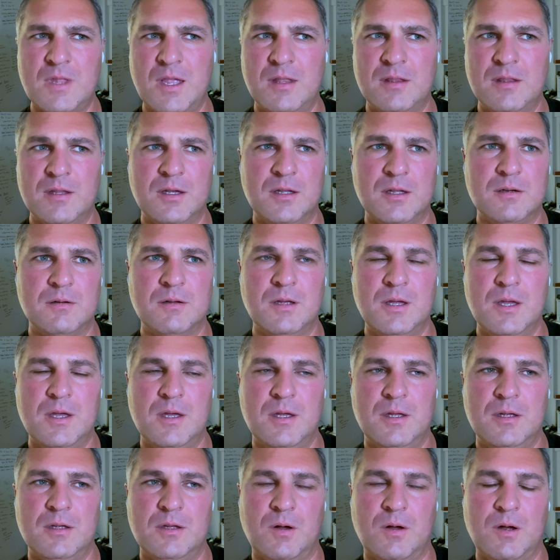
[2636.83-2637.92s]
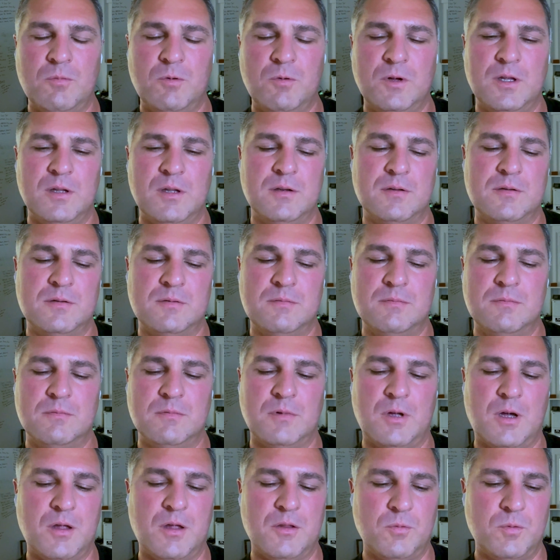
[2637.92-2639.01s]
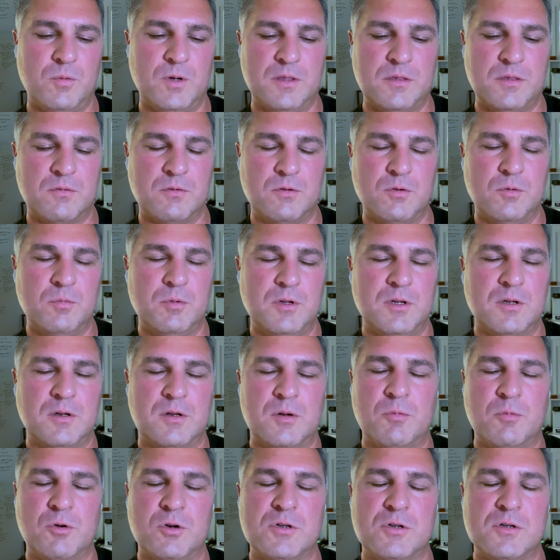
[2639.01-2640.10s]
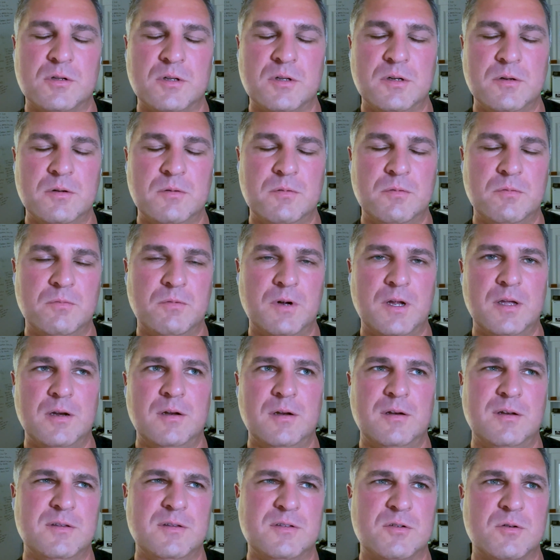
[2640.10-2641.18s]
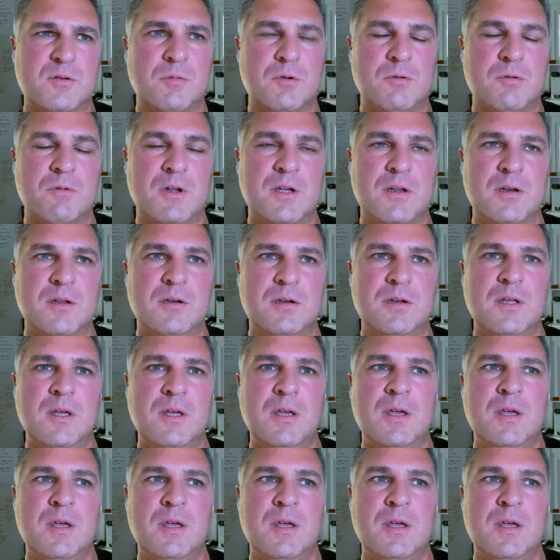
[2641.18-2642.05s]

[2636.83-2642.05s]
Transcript: And then I went all the way through being commercially rated, instrument rated,